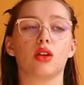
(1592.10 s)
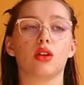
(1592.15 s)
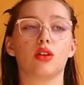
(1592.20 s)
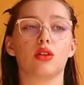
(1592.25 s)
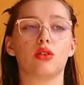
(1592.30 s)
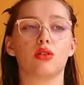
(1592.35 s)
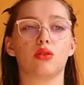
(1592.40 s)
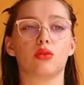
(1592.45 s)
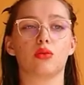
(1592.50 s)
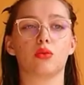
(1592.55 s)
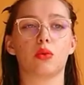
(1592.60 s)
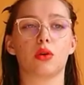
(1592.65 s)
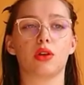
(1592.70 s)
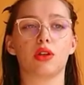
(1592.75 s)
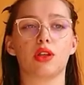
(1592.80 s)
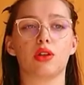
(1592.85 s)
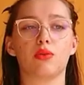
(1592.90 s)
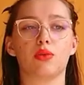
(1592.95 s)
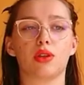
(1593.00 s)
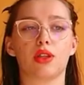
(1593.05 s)
You know,
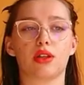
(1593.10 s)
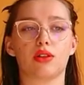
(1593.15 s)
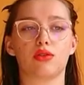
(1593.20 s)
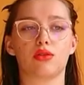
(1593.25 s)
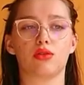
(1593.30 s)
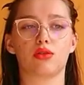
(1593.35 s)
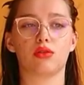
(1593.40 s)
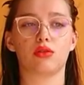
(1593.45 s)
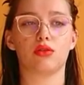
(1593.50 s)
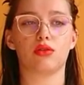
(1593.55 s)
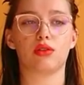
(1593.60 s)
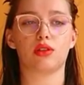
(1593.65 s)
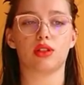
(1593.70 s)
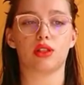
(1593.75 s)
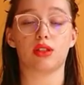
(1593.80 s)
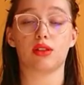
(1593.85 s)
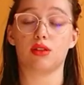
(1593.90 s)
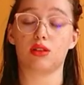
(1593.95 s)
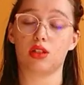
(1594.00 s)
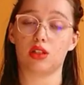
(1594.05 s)
working without tools
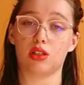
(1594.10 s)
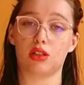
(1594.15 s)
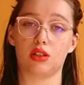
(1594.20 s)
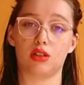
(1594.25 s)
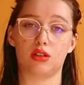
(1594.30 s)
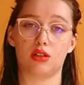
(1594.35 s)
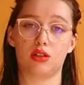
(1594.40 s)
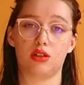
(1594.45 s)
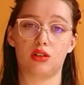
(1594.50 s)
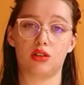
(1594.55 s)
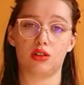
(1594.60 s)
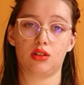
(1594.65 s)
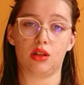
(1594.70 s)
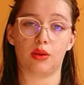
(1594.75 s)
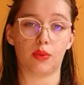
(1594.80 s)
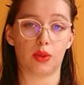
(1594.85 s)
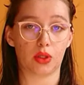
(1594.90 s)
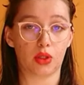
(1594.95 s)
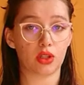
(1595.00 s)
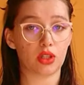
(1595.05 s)
is a challenge,
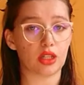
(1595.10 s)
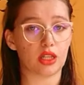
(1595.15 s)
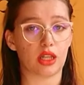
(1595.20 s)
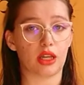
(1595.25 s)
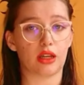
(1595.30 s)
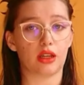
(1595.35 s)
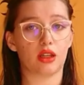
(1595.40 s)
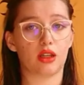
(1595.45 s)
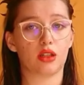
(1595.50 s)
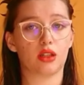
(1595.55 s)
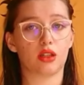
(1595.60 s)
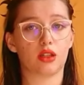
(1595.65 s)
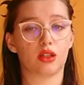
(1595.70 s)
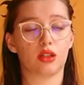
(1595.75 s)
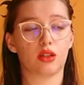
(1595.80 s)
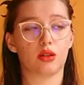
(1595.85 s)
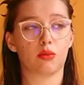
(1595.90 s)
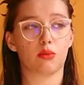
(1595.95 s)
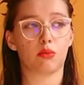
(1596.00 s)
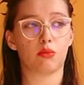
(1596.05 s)
I'm not gonna lie.
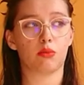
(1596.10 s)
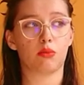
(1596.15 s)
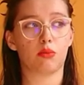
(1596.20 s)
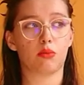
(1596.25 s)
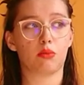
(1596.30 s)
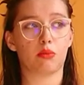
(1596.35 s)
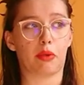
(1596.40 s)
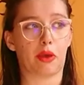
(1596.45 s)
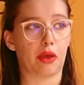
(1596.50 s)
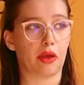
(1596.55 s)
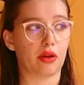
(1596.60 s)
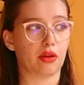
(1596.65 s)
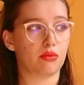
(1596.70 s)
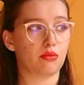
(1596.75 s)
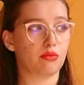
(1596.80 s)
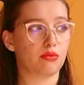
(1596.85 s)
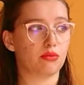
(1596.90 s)
But